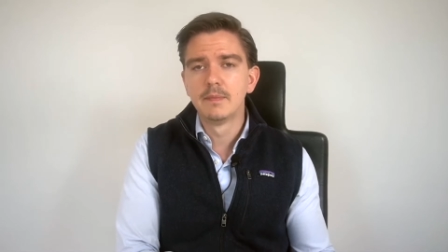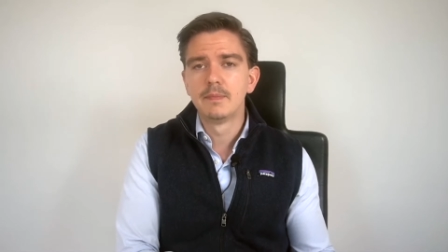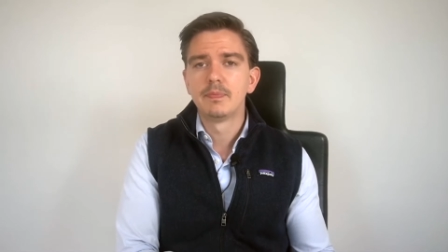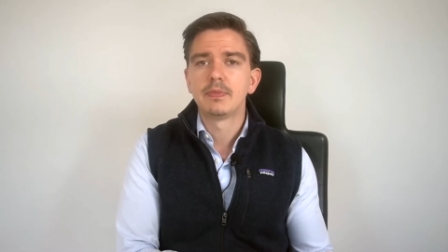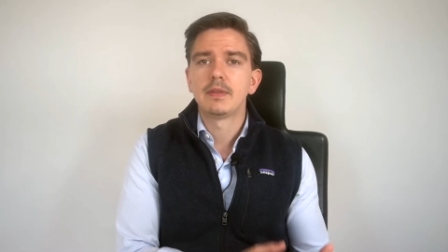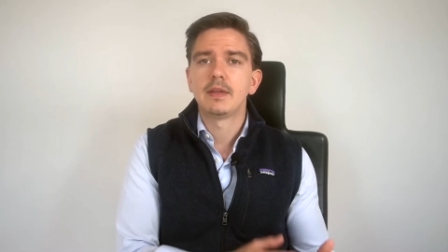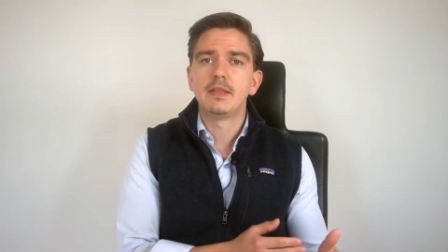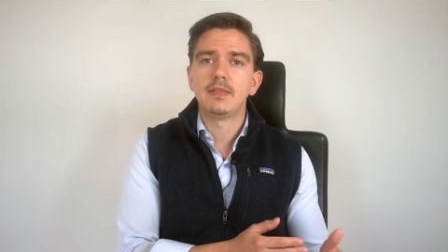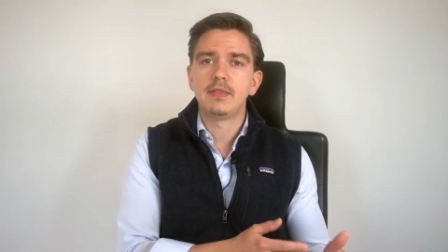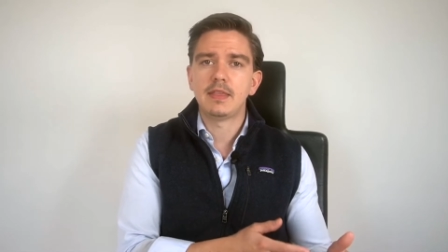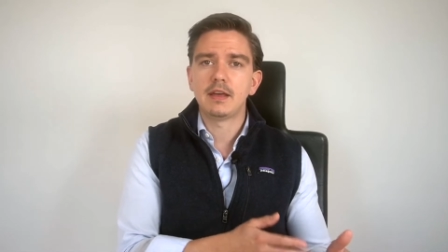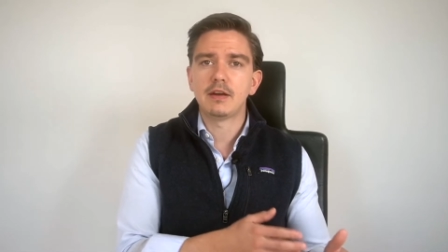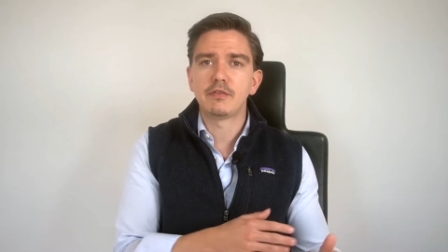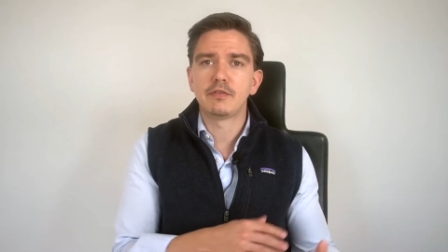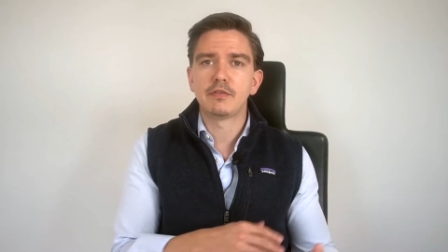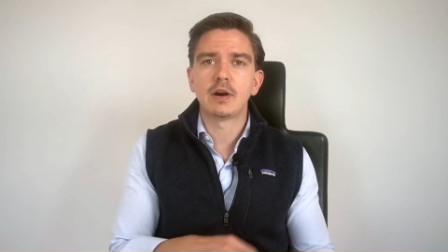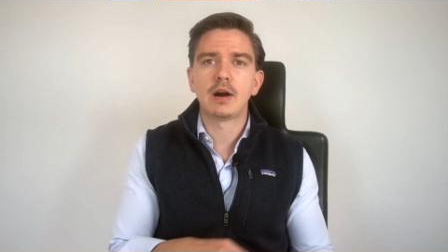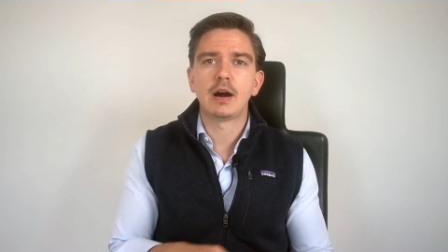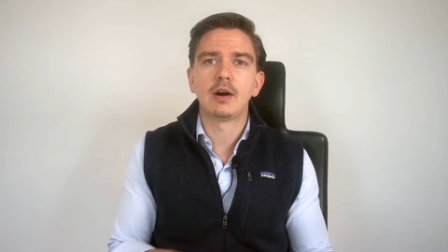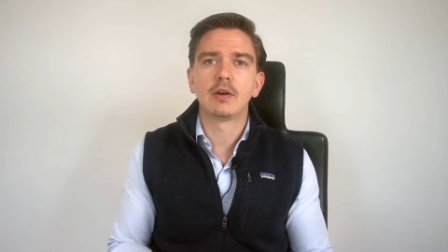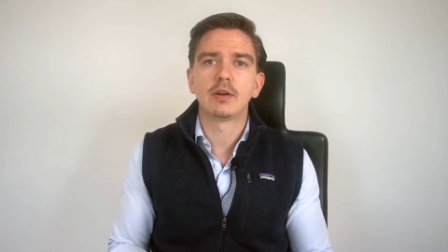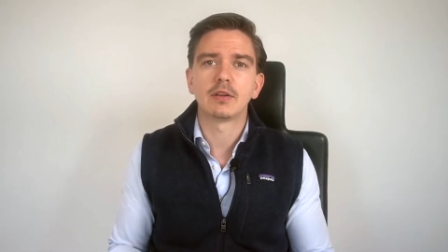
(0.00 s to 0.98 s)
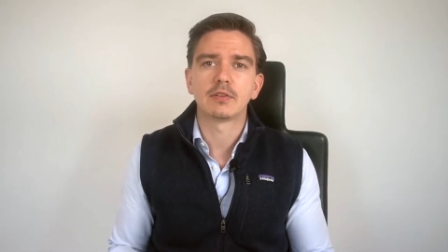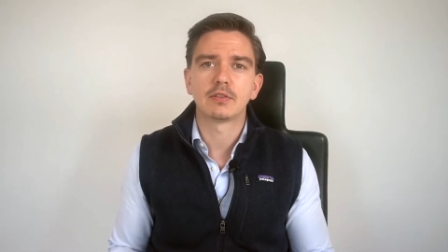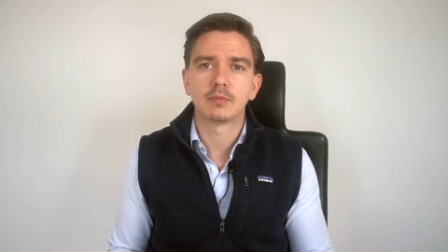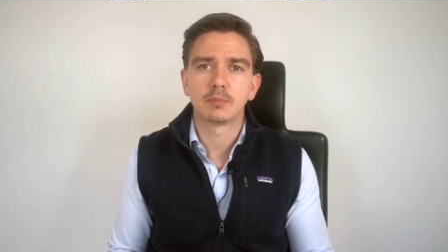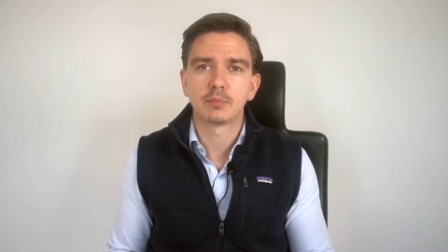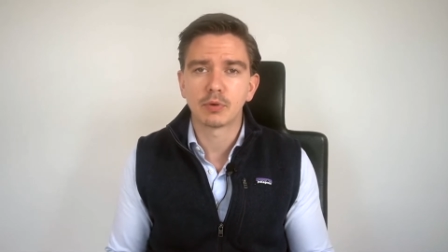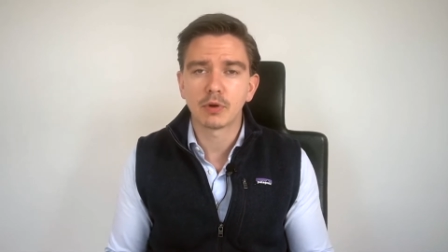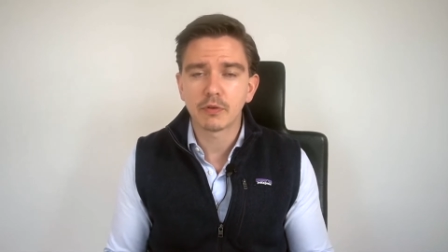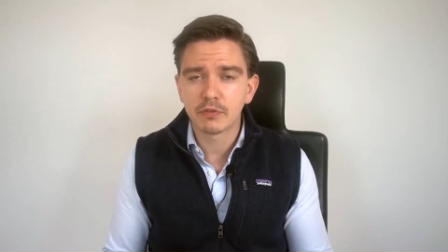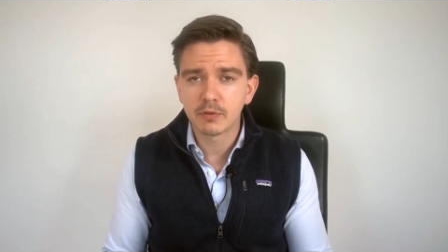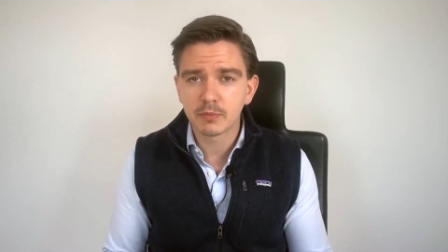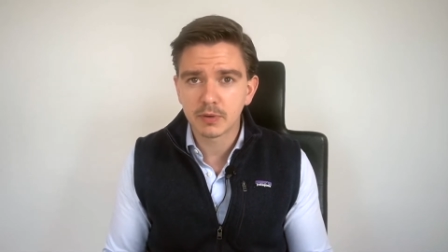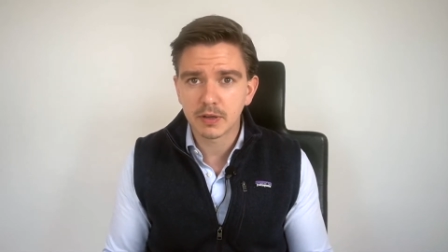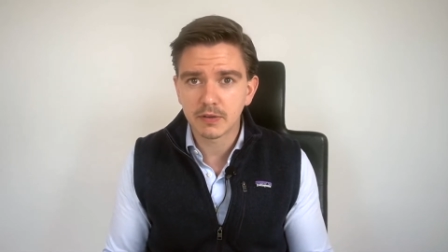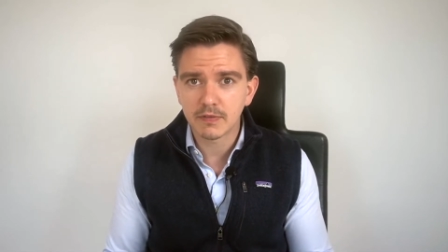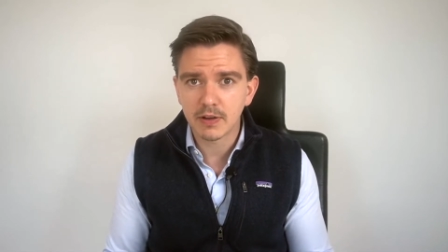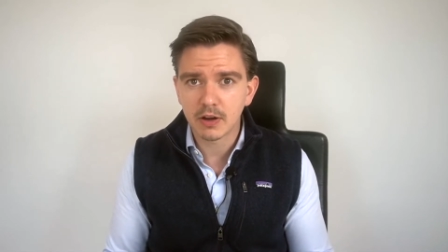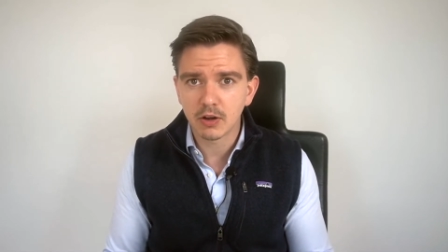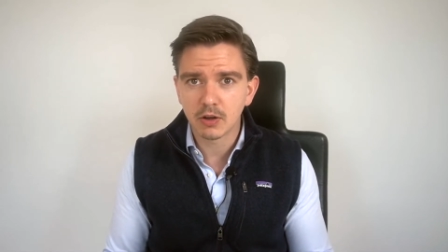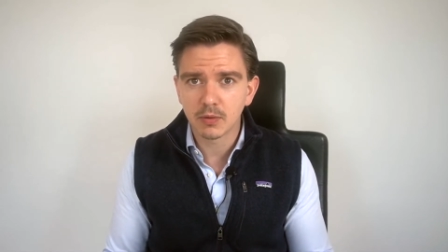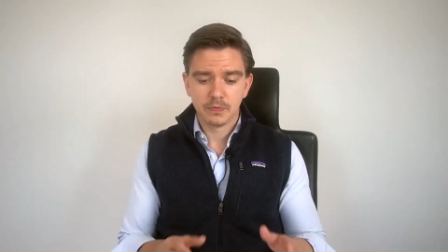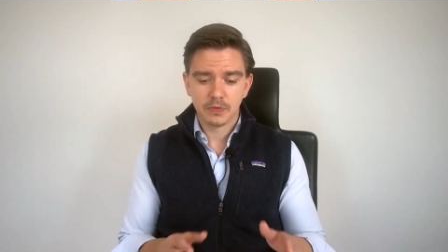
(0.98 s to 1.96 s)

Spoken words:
And therefore, how does the profit develop?